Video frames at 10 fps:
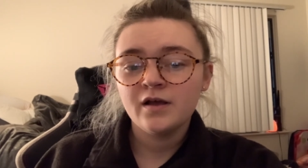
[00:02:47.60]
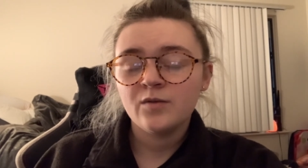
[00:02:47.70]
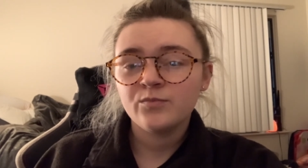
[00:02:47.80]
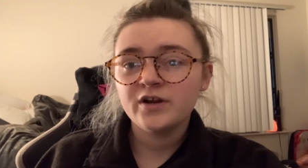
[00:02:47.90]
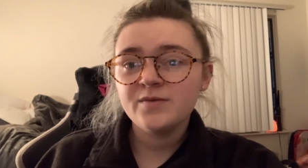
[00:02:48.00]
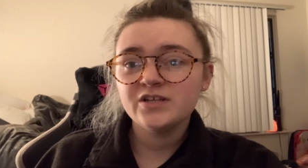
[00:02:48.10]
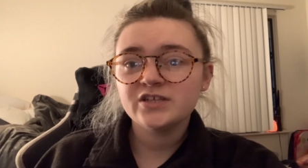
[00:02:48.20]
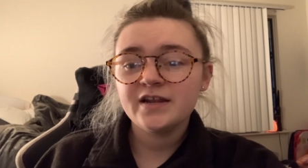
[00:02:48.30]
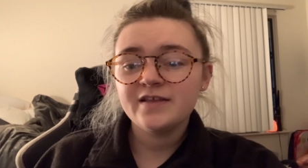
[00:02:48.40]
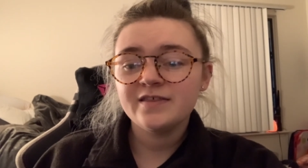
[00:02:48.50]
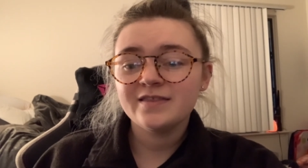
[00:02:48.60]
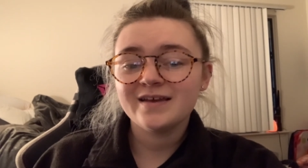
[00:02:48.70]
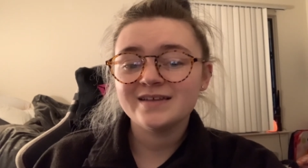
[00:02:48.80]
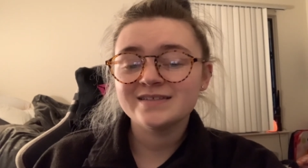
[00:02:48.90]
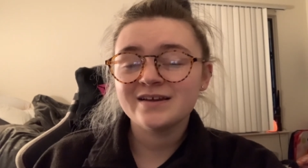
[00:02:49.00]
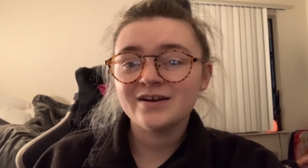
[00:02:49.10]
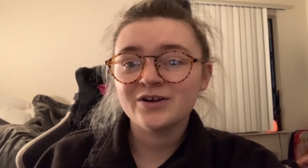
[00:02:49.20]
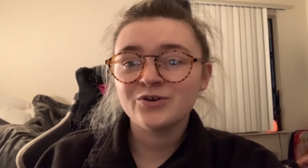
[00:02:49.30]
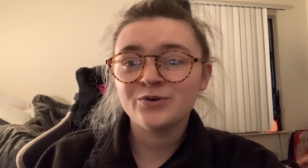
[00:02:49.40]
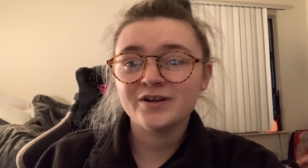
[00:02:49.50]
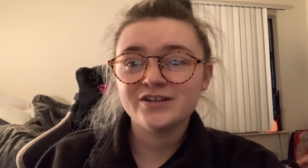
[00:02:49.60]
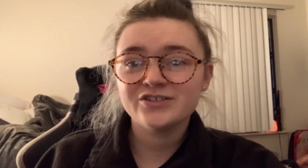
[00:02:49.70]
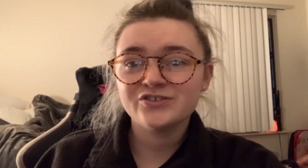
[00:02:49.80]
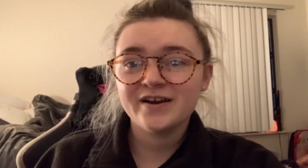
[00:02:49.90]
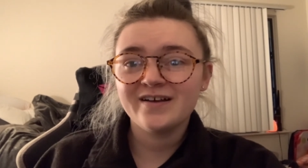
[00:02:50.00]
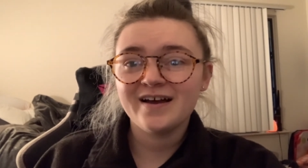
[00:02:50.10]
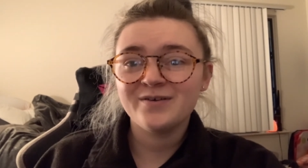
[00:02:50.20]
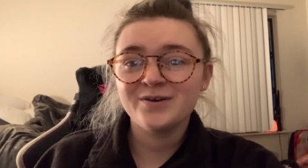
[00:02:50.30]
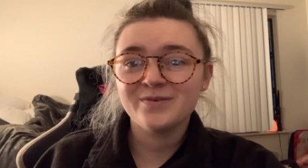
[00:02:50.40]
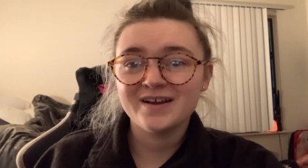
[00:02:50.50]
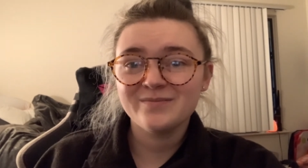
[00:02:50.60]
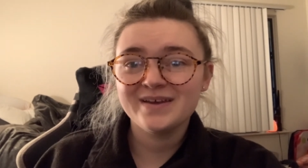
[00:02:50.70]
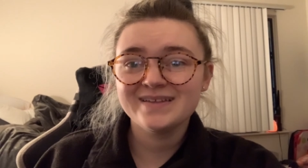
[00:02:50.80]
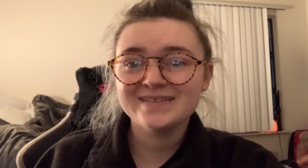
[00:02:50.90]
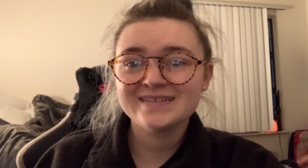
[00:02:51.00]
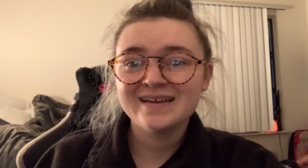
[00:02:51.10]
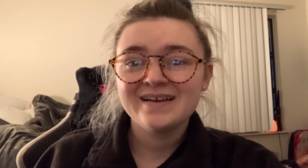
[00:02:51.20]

Pretty much anything that isn't a critter trail I would recommend.